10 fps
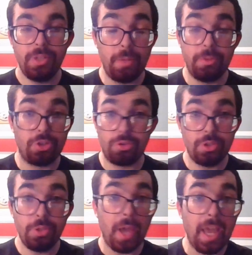It was
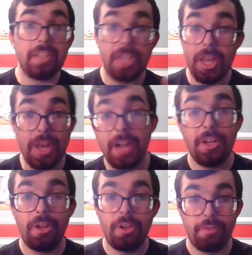Giroux Hayes
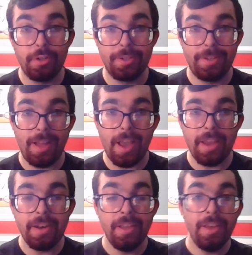Konecny on the first
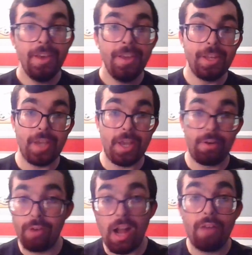line. Then you had
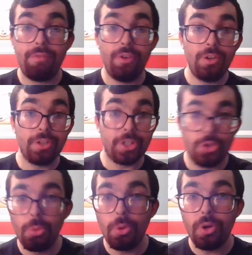Raffl,
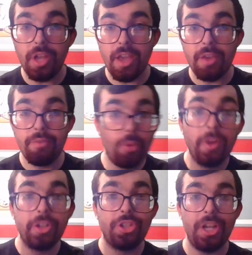Couturier,
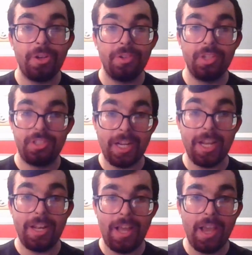Voracek on the
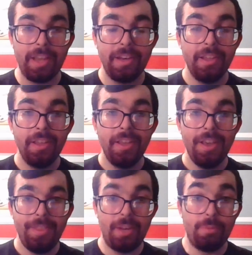second line.
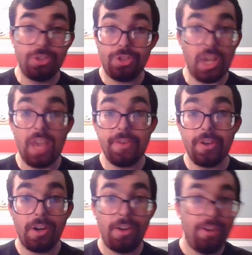Then it was
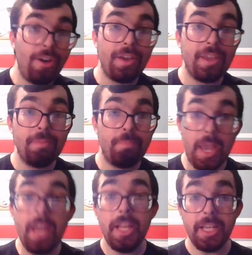JVR, Laughton,
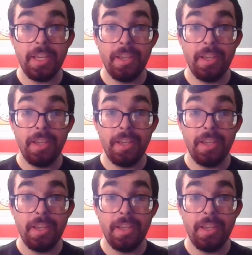Pitlick.